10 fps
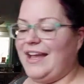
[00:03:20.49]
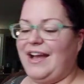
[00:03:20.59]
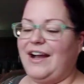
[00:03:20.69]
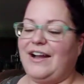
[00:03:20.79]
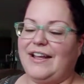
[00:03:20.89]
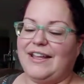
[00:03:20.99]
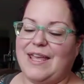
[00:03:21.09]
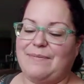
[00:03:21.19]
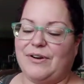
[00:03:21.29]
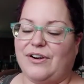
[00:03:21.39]
I
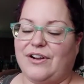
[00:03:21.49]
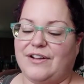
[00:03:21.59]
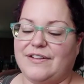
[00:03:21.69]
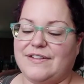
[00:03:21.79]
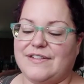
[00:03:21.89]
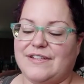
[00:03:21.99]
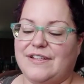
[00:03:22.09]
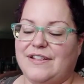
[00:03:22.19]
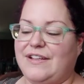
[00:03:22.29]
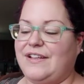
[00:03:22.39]
came across
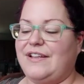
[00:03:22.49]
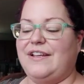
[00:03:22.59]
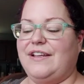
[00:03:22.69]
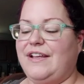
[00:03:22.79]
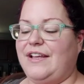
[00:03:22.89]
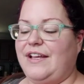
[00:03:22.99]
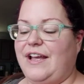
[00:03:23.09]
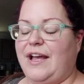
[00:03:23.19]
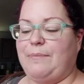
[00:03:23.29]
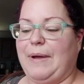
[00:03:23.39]

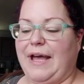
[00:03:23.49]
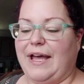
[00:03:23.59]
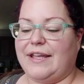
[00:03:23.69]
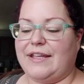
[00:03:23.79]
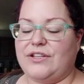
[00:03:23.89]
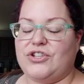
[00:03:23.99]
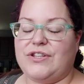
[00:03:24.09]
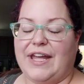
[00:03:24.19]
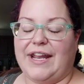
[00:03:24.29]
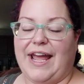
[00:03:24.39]
a package
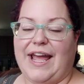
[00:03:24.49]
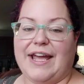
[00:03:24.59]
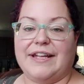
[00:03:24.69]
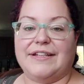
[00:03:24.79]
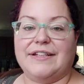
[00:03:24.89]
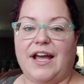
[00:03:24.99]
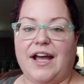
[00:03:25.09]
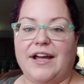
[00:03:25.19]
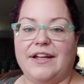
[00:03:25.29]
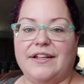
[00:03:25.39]
that had
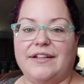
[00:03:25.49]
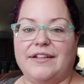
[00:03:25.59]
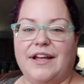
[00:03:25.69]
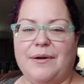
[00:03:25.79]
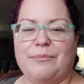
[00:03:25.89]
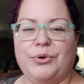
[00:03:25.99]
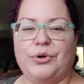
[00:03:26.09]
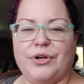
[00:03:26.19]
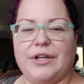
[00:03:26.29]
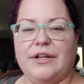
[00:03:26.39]
a
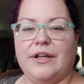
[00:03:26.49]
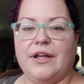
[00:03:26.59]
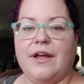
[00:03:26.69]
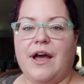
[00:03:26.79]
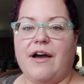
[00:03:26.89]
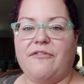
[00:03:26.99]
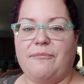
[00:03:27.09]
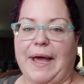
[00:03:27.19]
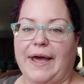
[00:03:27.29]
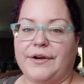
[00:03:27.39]
book of
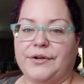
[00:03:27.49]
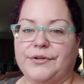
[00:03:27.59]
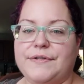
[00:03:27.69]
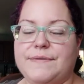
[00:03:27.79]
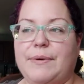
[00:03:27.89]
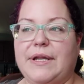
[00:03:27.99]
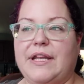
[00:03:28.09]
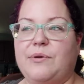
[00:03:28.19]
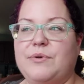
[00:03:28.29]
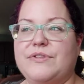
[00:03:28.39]
patterns, but
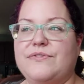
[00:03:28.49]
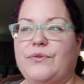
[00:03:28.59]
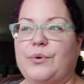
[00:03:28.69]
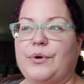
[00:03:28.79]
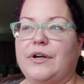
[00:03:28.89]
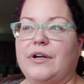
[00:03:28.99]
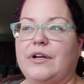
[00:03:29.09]
it was for